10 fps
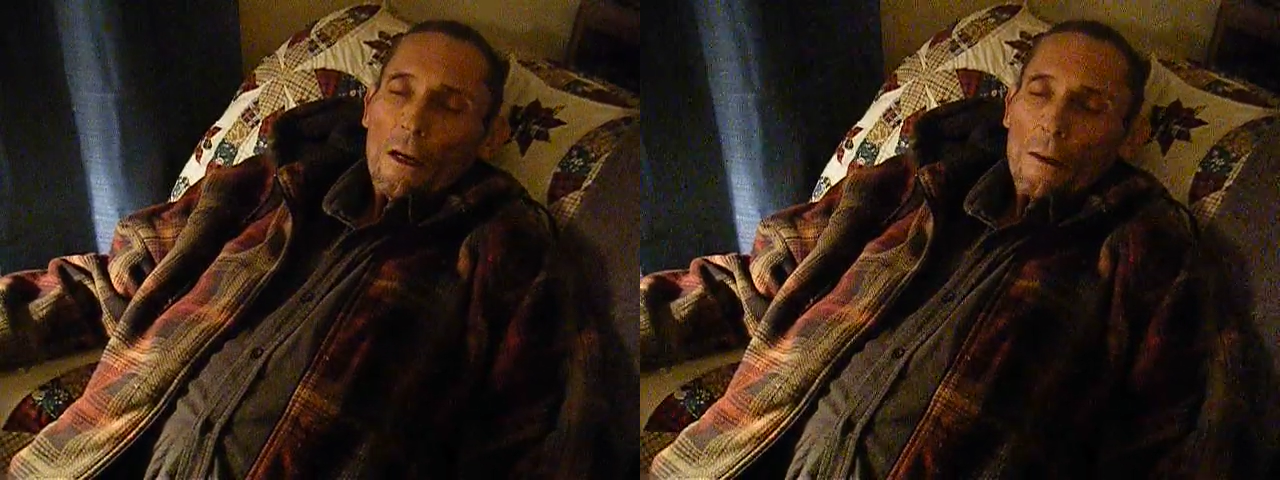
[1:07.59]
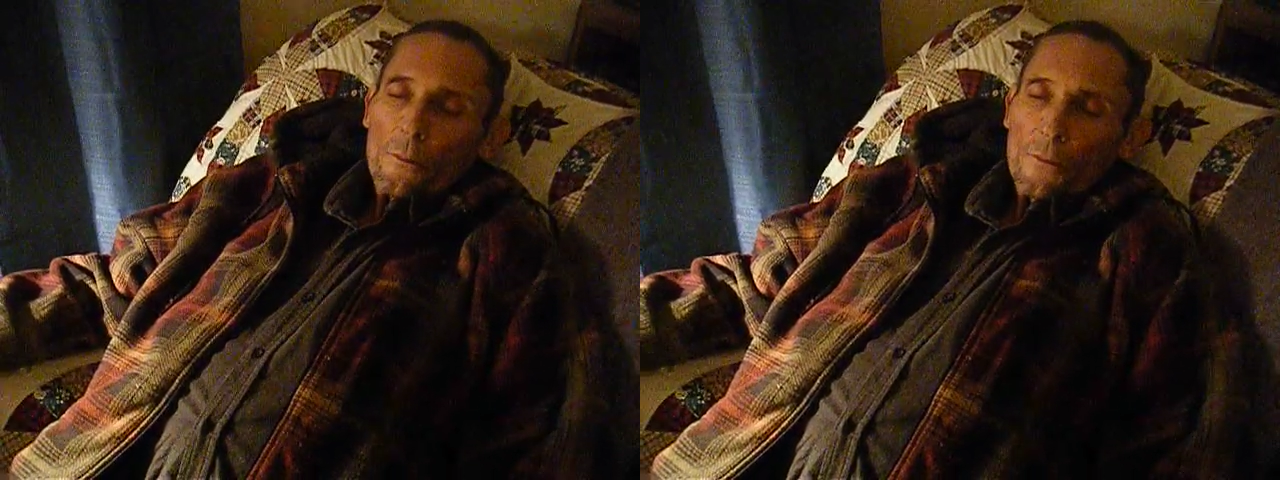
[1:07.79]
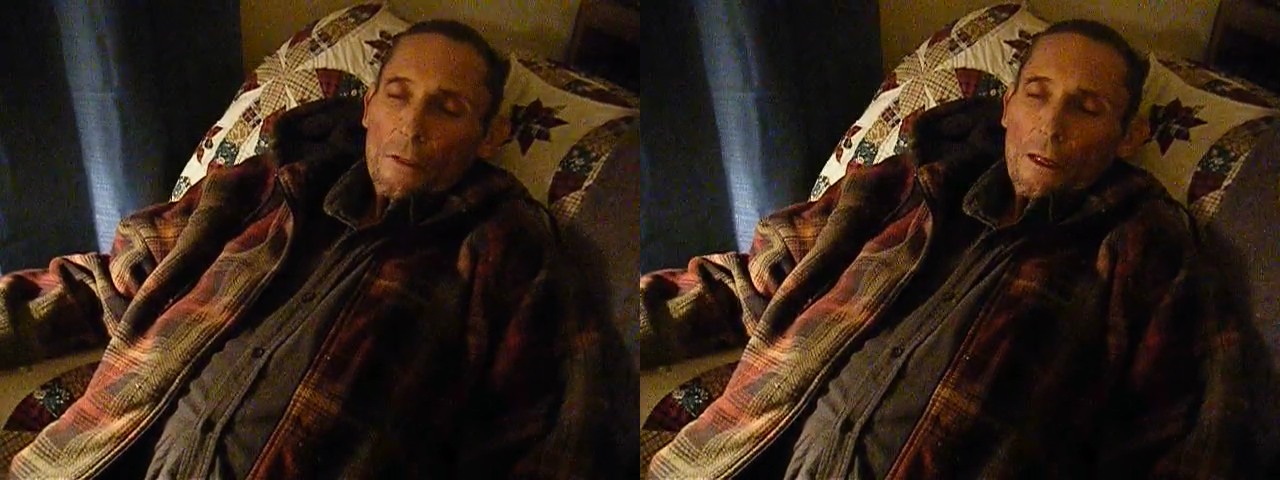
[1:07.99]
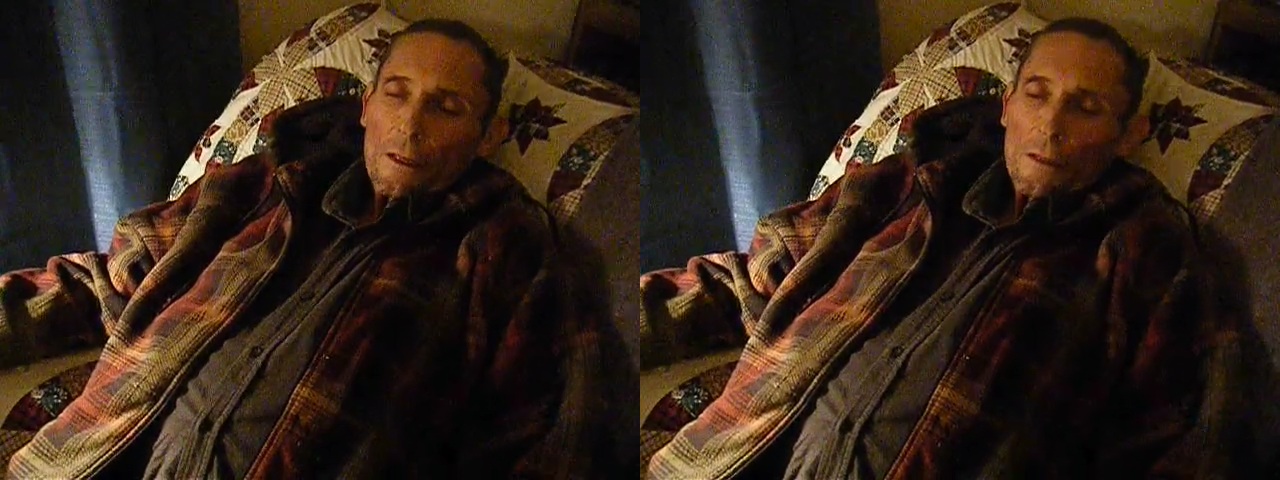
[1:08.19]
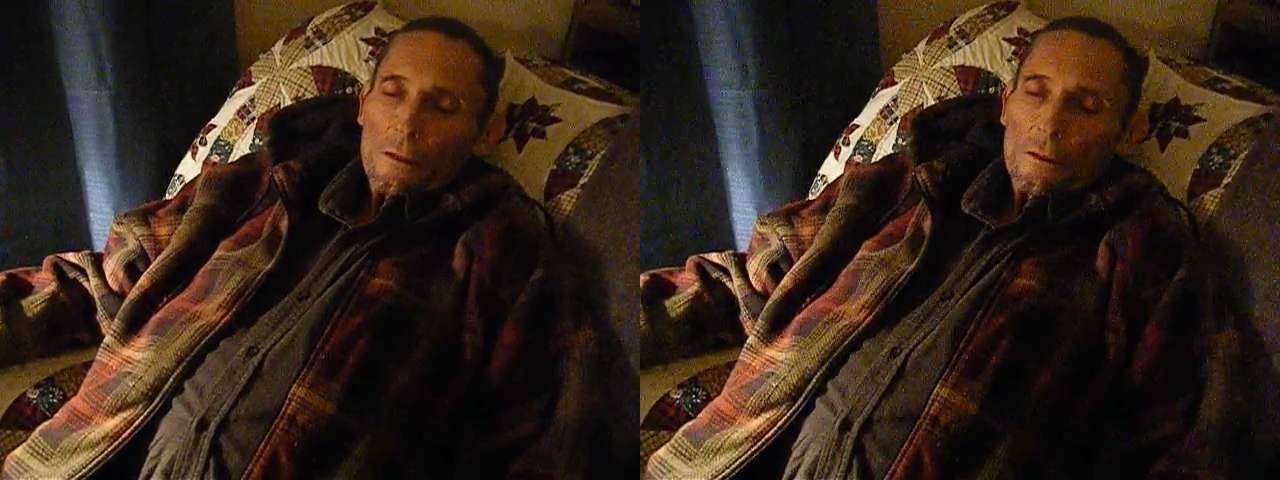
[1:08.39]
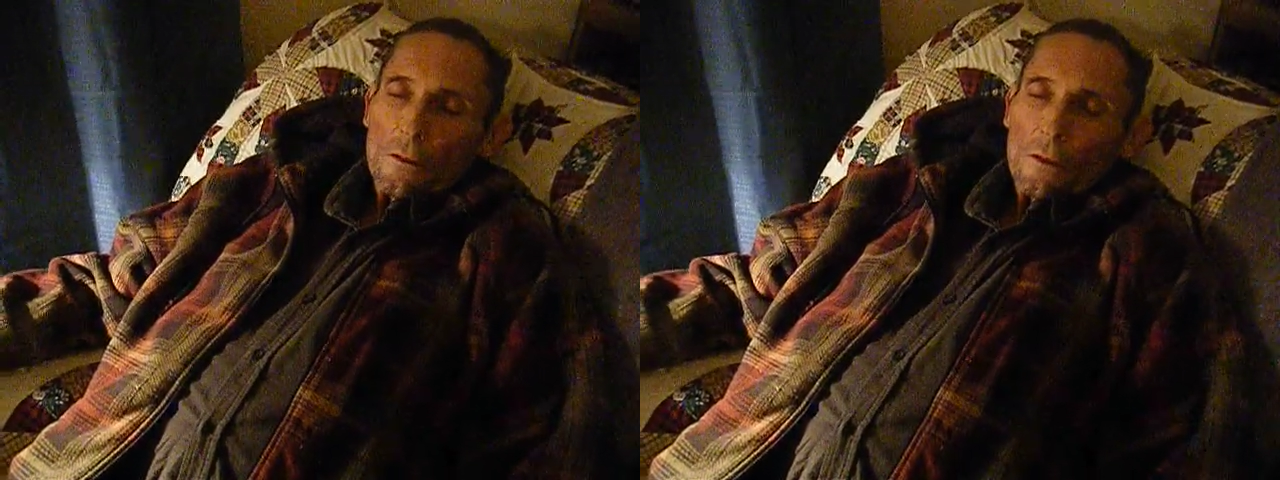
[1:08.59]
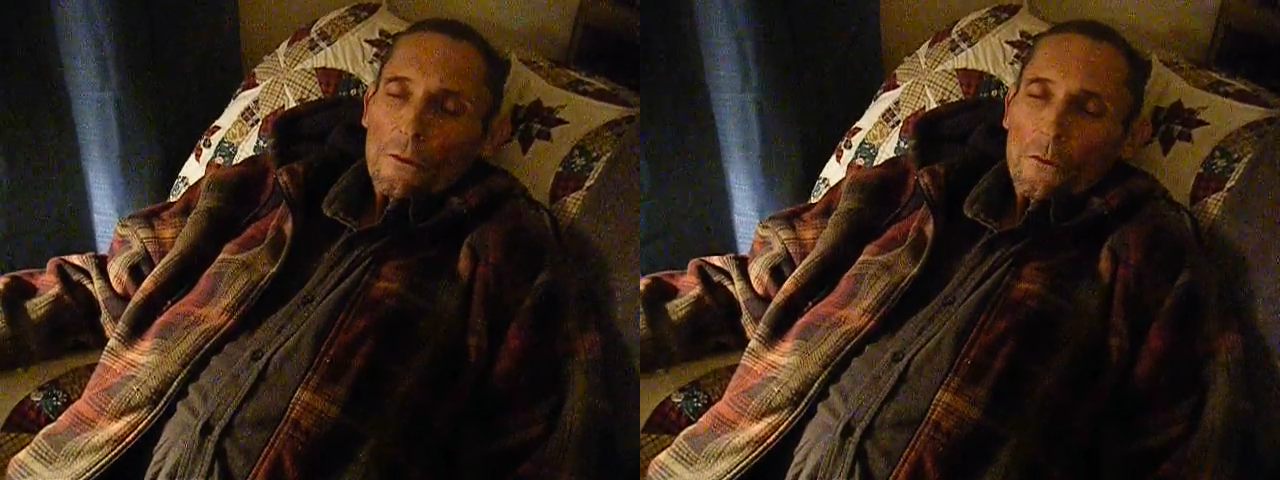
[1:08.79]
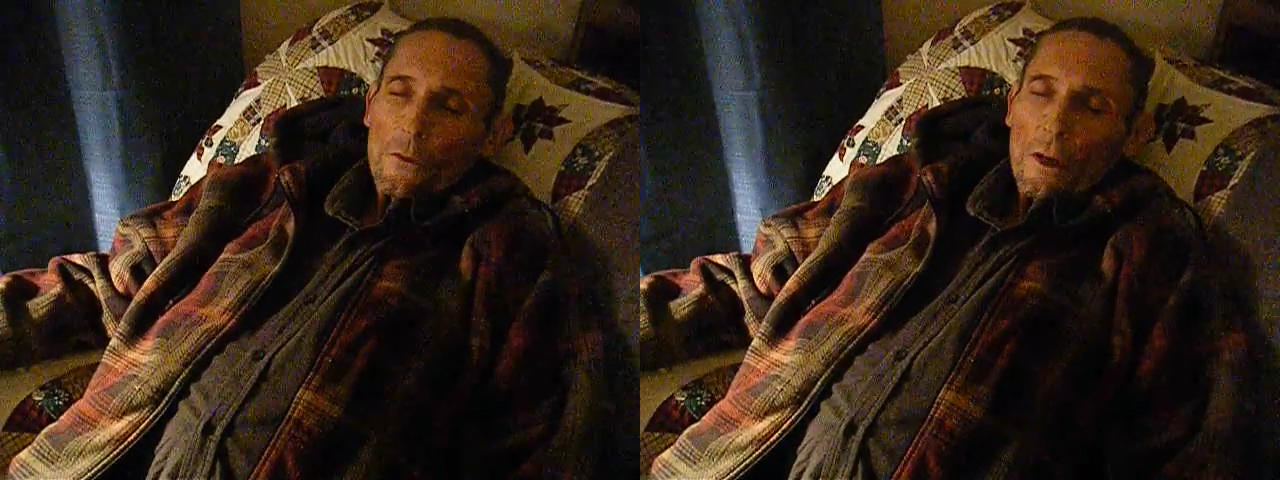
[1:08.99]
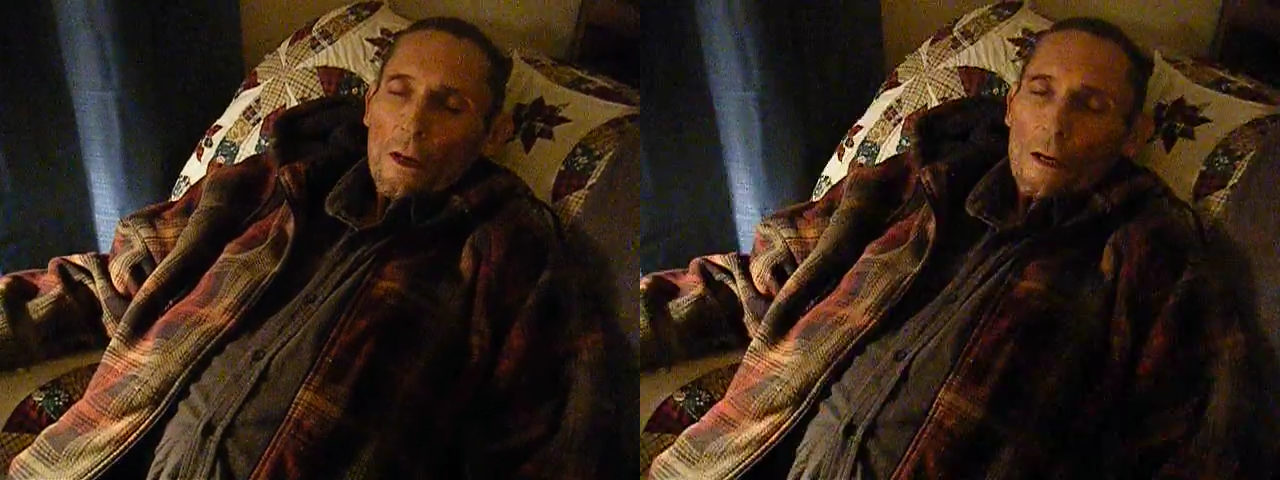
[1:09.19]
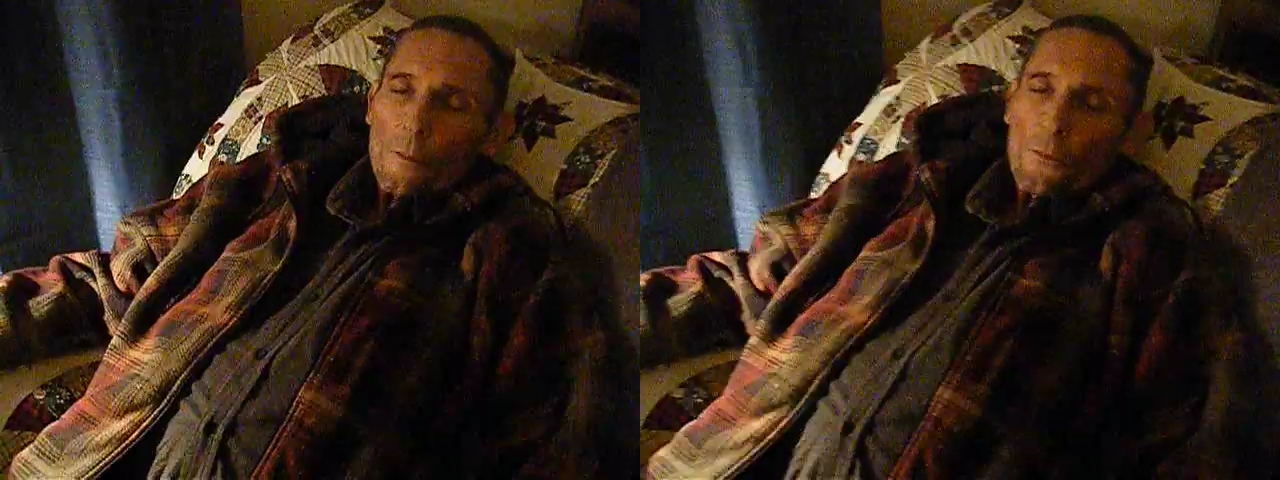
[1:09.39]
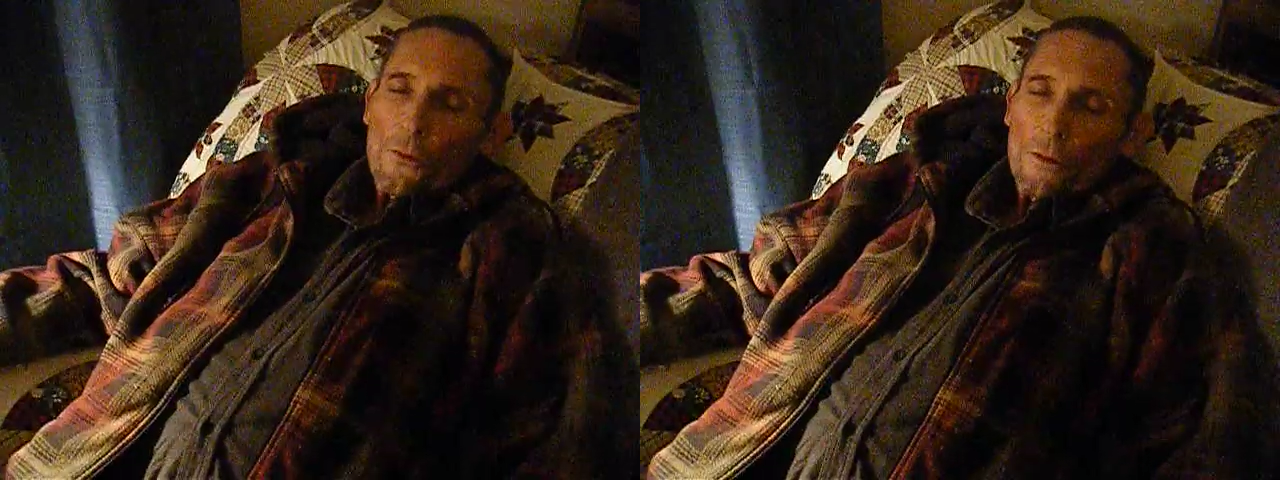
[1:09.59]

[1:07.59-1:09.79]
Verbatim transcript: update on a